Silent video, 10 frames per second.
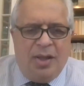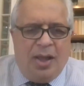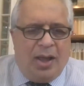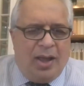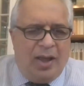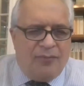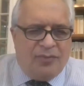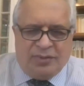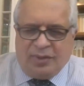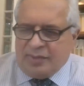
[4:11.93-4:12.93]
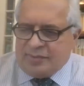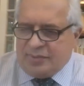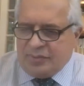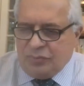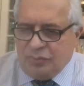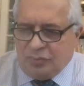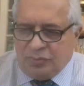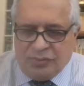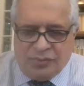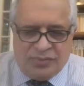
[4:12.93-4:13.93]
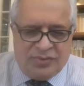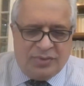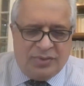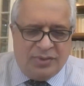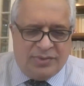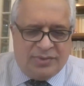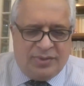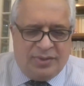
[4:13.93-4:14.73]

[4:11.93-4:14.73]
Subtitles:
I have the task to introduce this